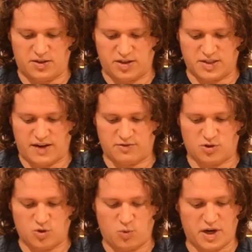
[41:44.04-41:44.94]
looks after
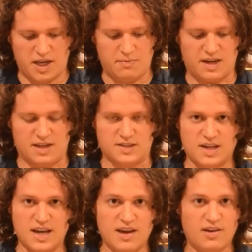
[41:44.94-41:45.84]
20 minutes.
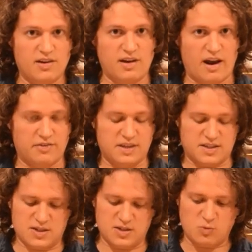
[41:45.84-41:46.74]
Now, if
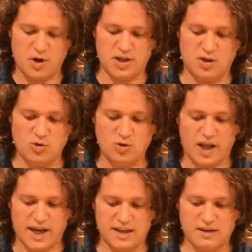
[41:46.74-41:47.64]
this is what you
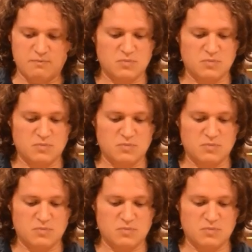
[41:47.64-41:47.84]
like,